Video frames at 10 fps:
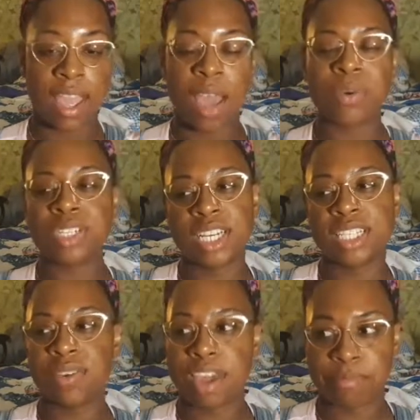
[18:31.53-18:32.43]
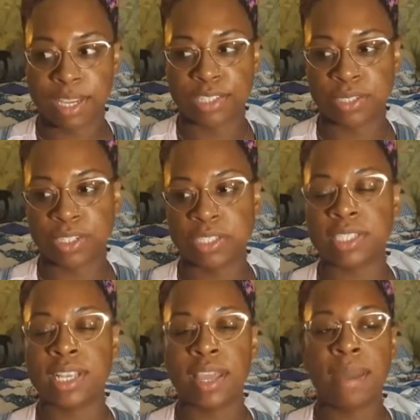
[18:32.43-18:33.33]
I wish I still had pictures,
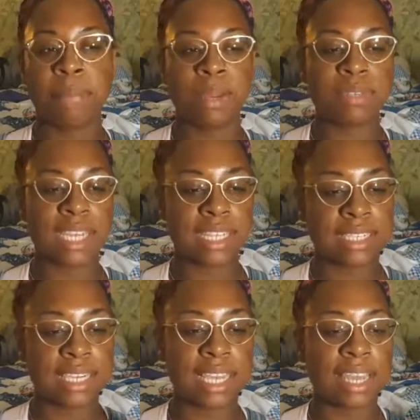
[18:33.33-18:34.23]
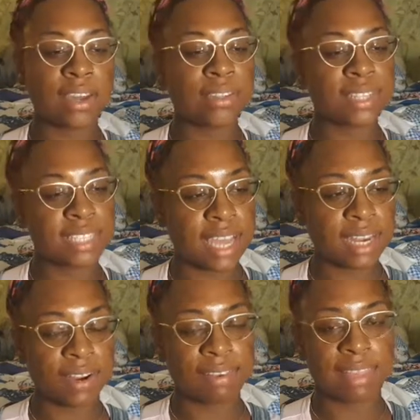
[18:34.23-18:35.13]
but it was like sticking out on the side
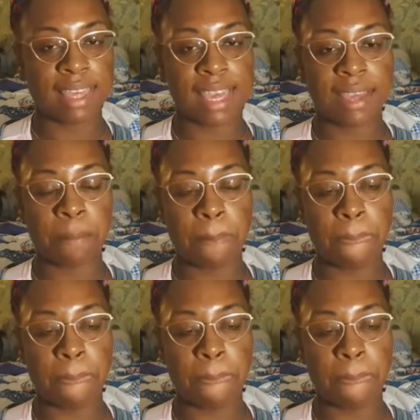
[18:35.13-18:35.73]
and everything.